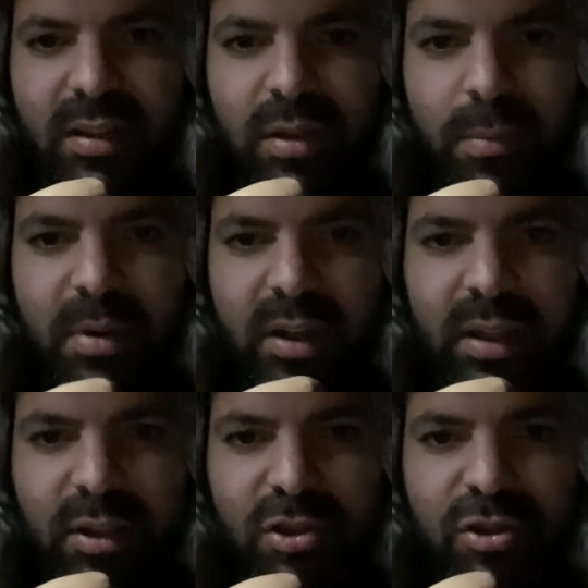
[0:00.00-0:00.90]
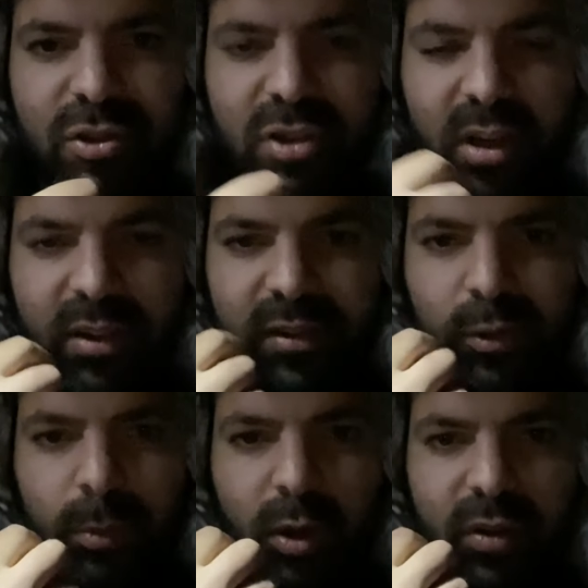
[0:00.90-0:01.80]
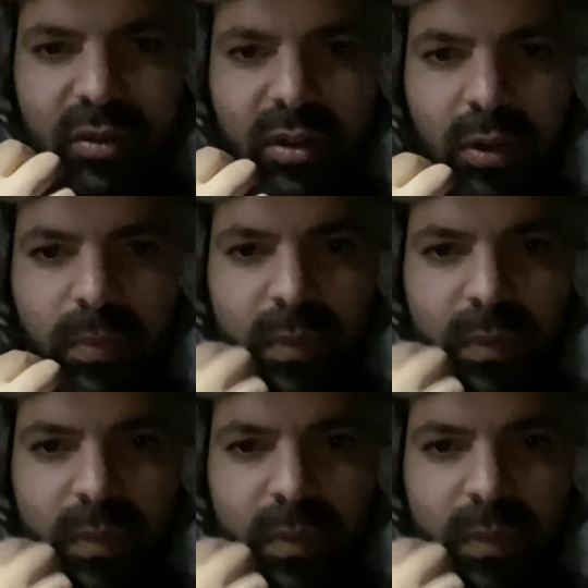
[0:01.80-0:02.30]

to market Cheech and Chong and Snoop Dogg. So,